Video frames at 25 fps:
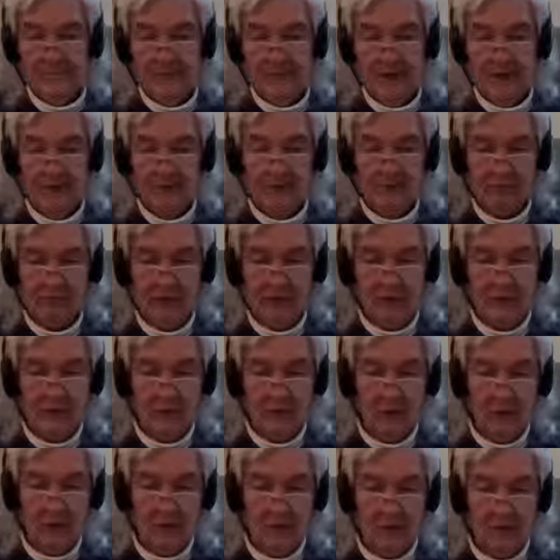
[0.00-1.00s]
That's Christ
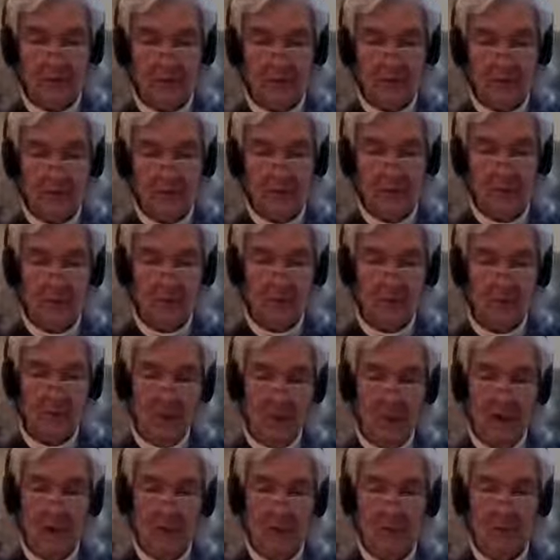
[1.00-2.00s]
talking to you
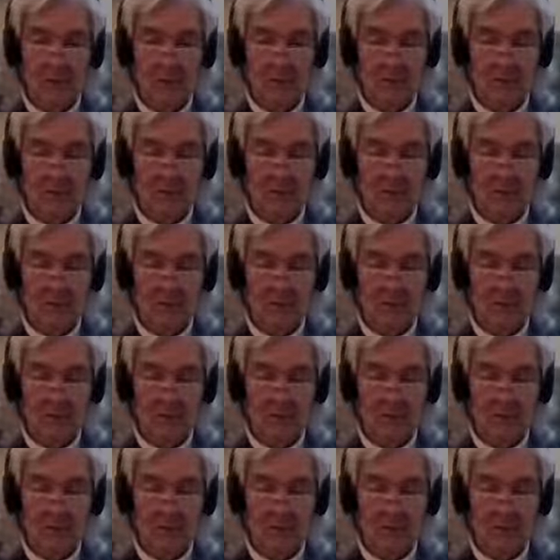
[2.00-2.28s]
now.